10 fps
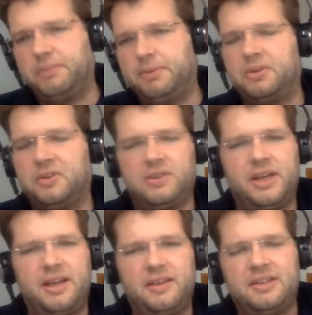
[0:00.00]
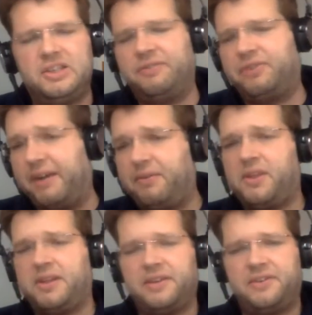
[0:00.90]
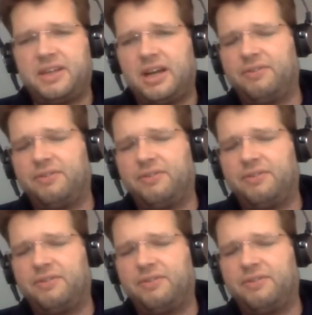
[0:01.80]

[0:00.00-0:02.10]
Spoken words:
because essentially for everything there's a